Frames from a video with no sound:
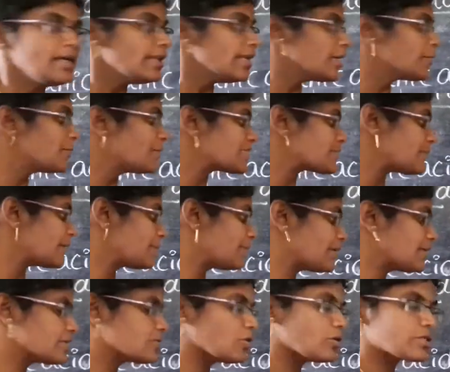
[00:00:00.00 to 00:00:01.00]
Litmus paper
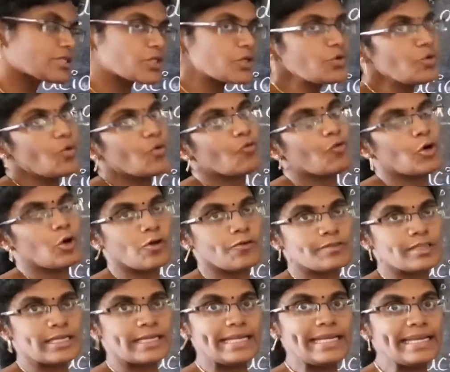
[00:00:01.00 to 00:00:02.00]
is also one of
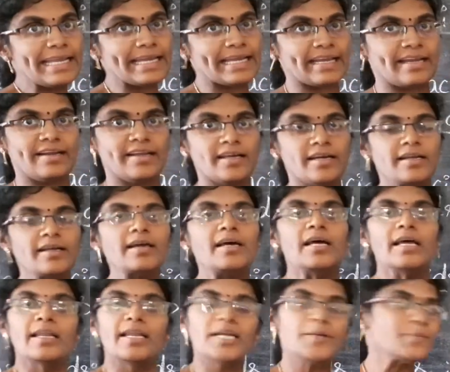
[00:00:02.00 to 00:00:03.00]
the indicator.
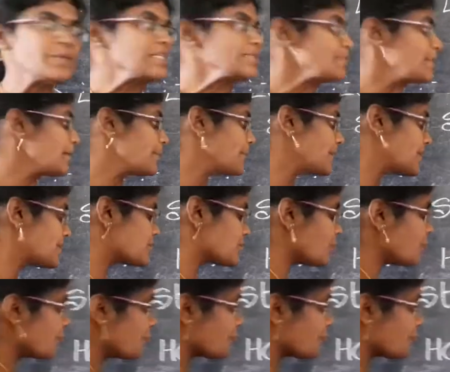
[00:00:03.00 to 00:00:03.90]
Litmus paper is of